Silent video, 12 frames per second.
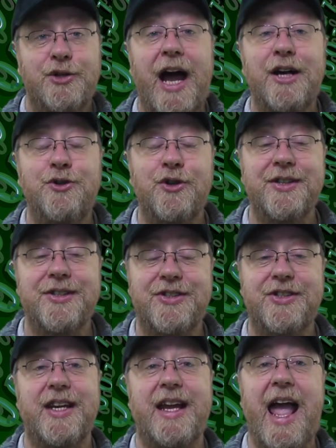So as you can
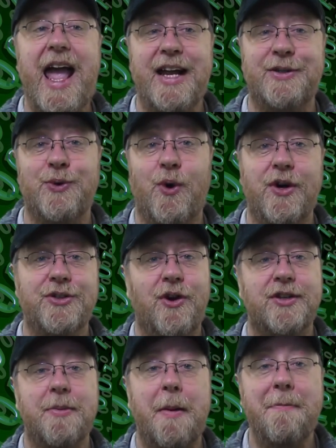see, XOR has
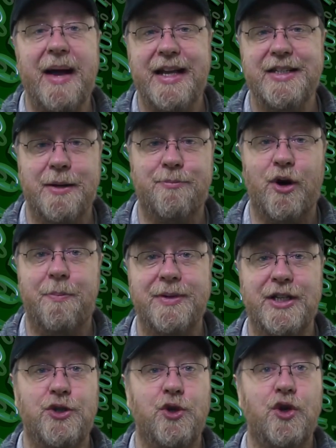got some amazing
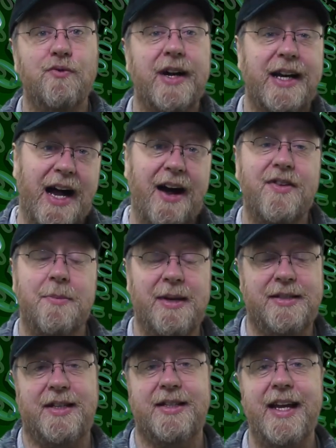properties. You can recover
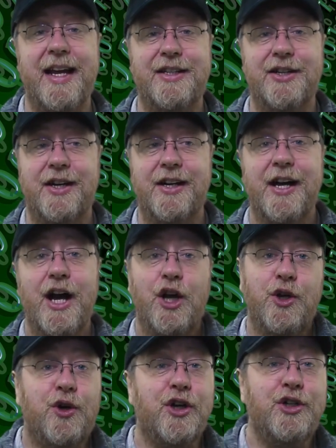missing data,
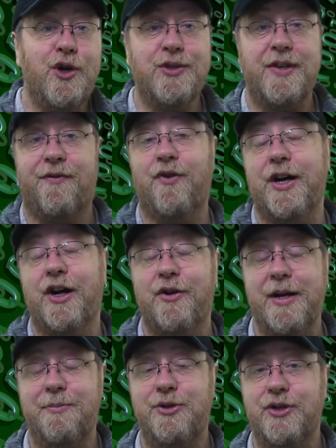you can use it for
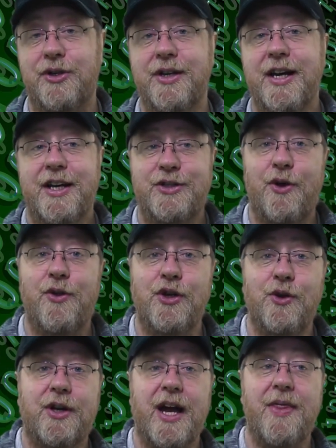encryption so that
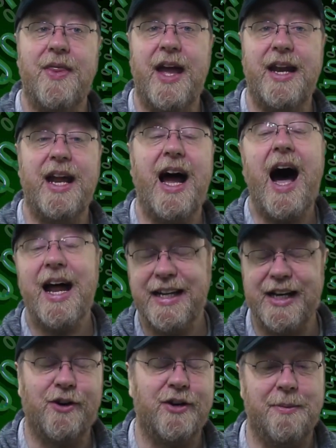you can then
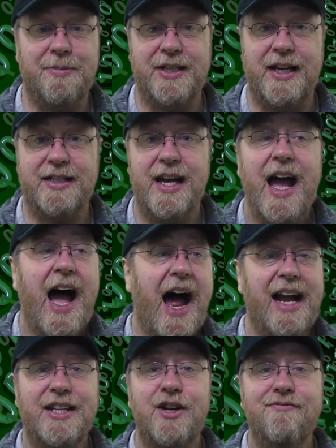unencrypt it,
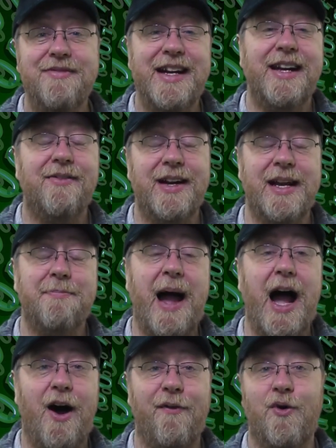and it's a really, really
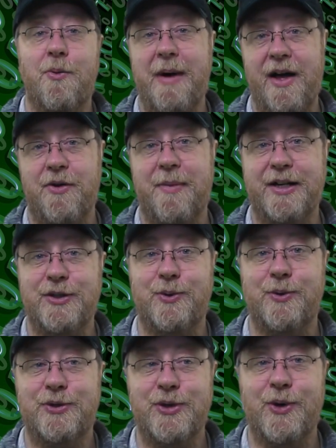powerful
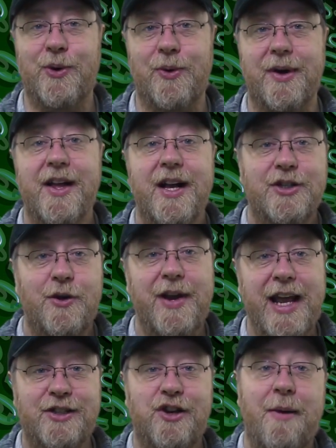mathematical tool. So the
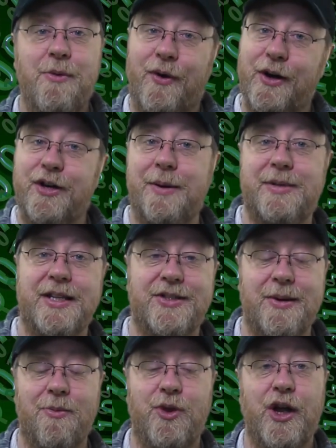next time you're encrypting
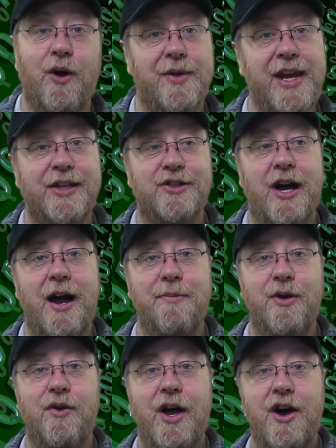something, or the next
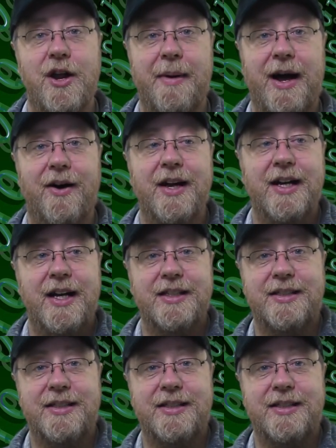time you heard about